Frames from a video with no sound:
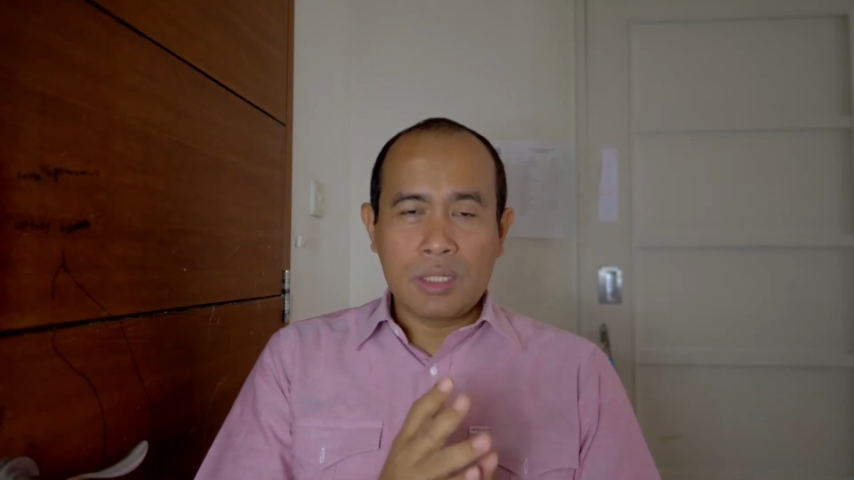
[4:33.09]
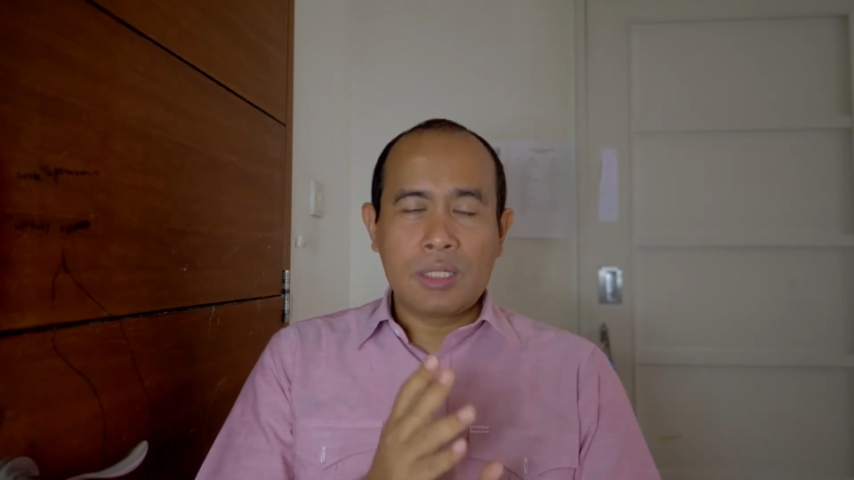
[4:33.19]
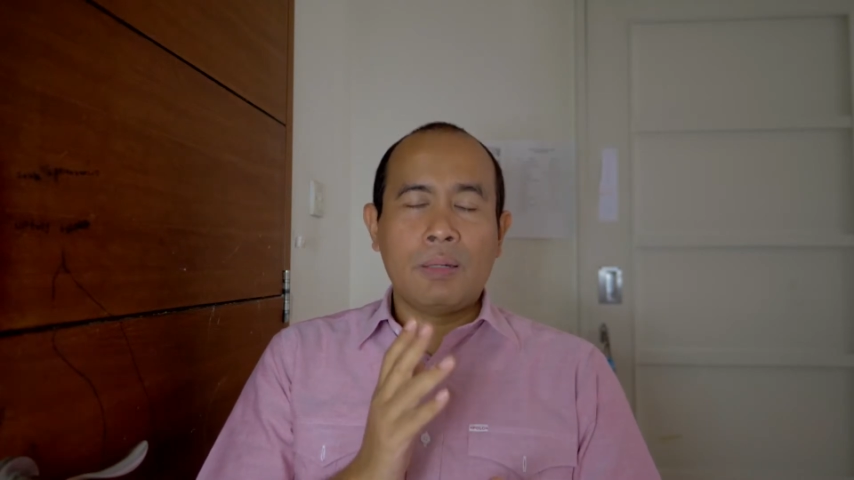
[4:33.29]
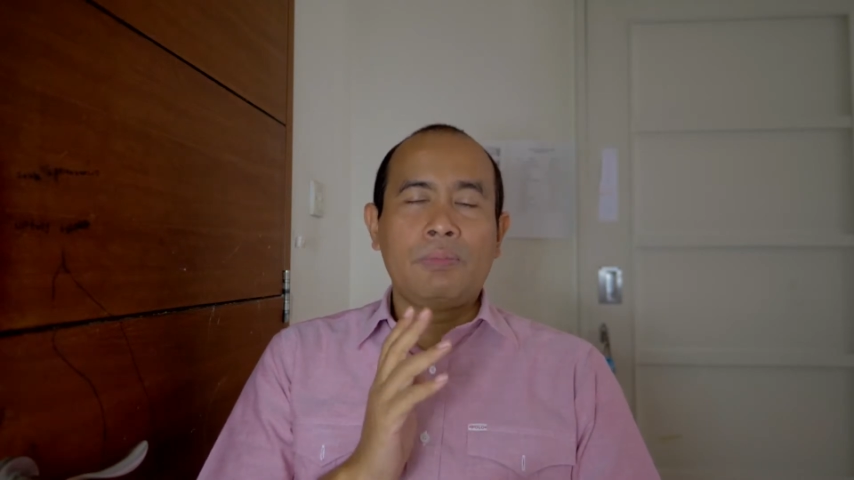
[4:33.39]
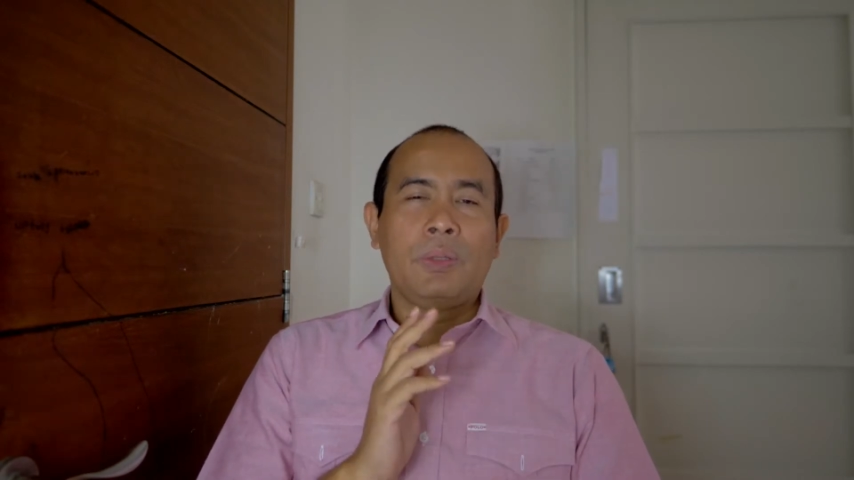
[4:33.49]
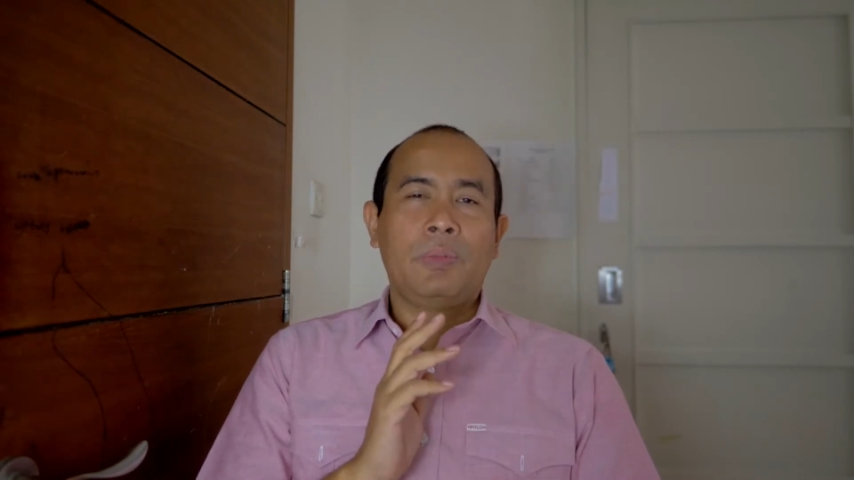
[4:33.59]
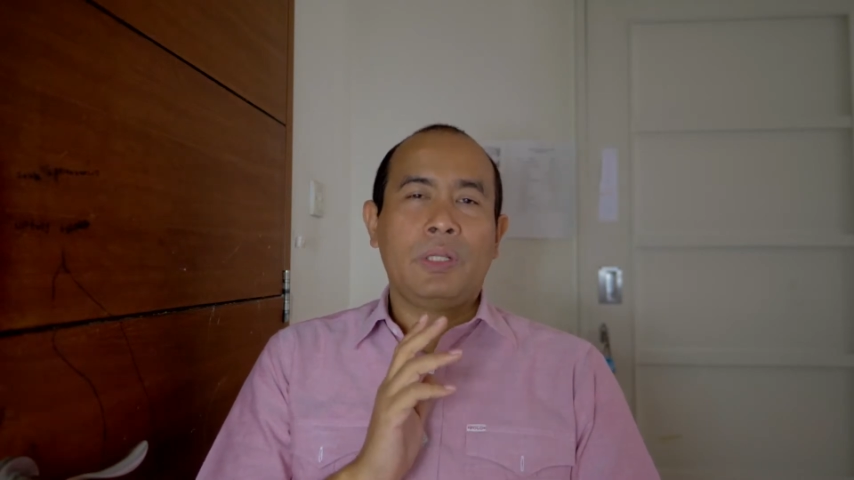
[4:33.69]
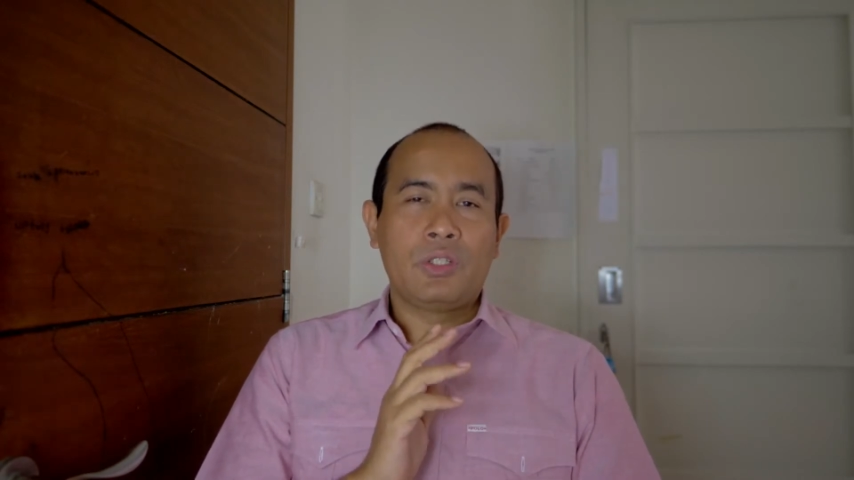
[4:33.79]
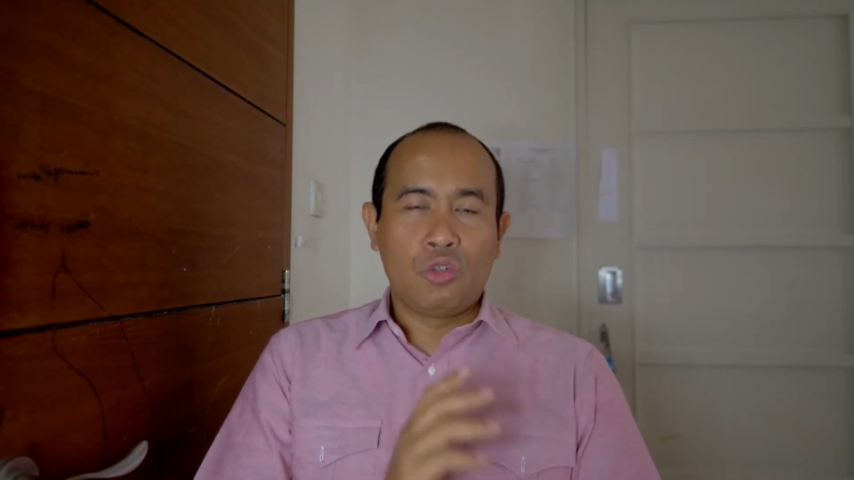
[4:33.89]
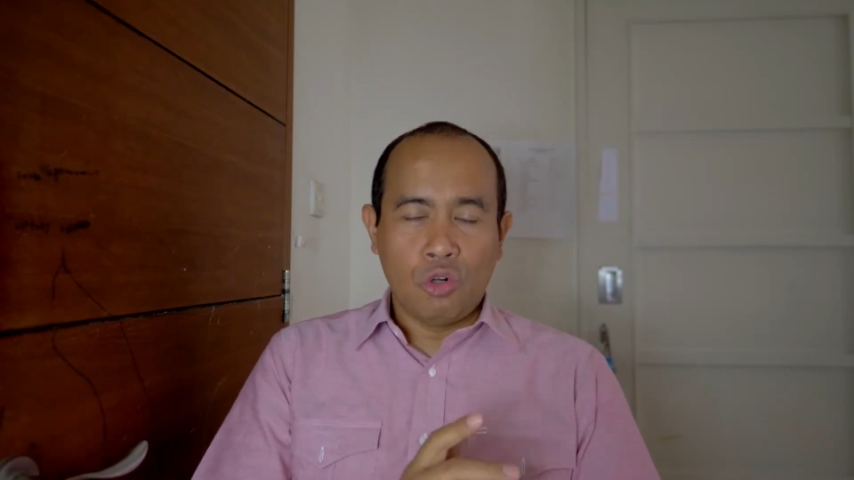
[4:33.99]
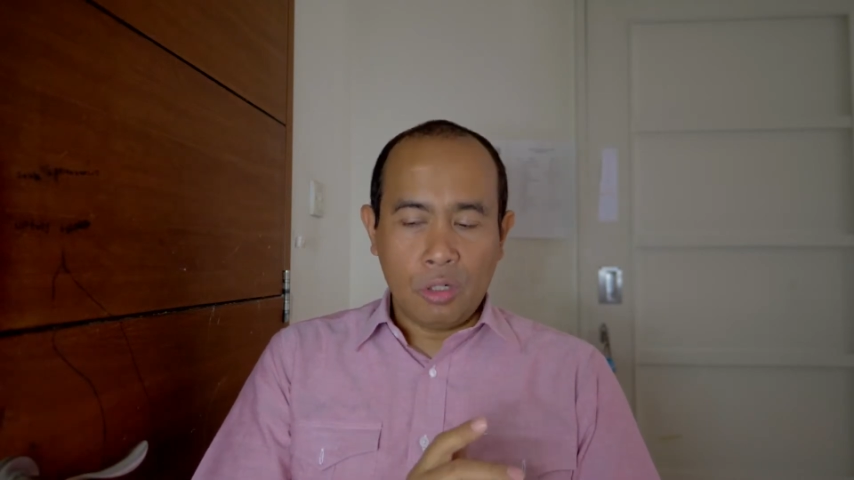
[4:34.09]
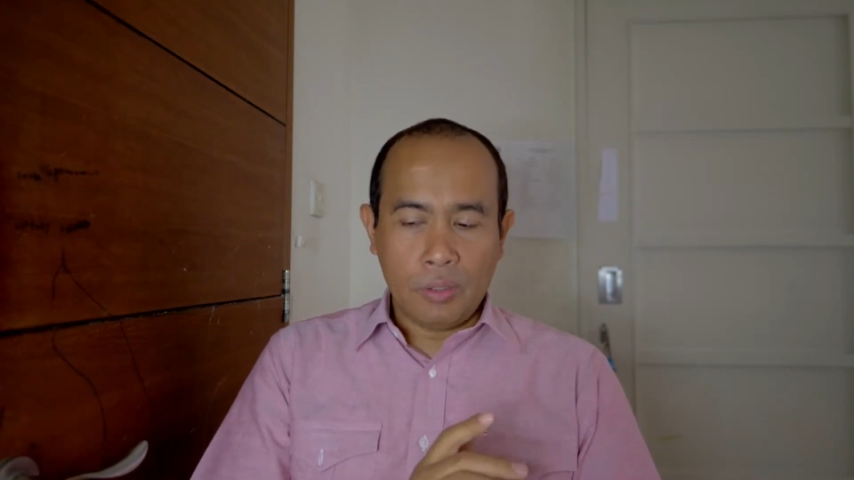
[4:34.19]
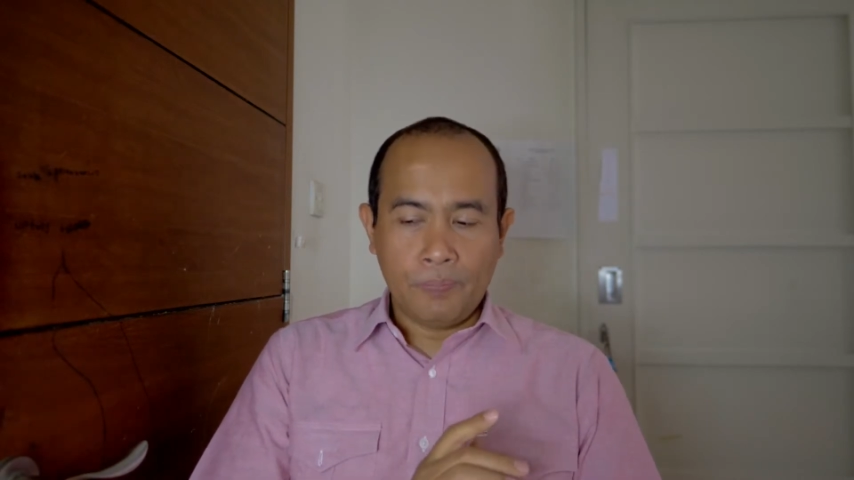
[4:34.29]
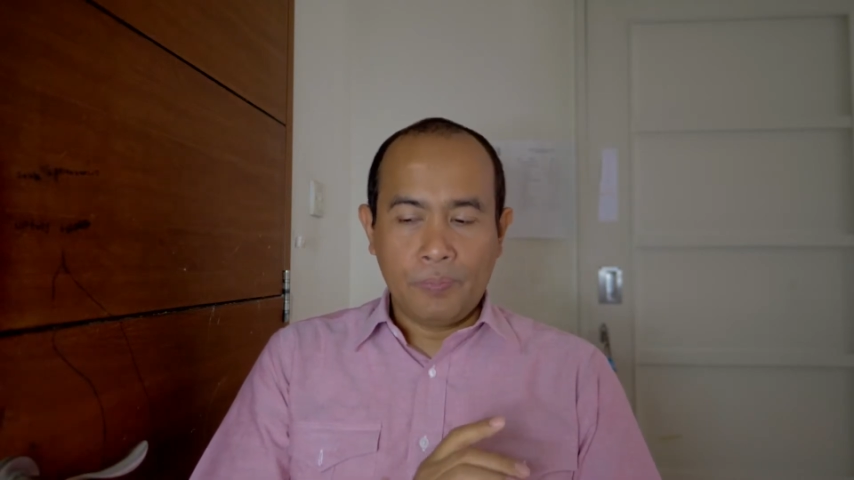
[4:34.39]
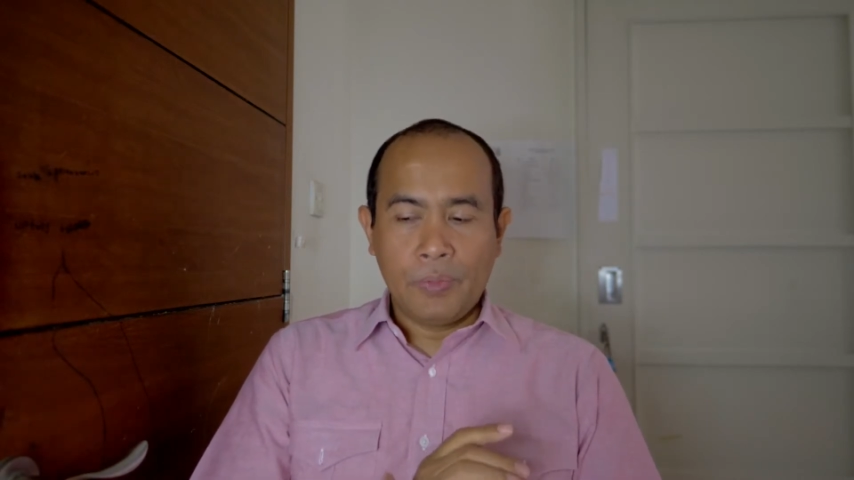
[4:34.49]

some people it's not.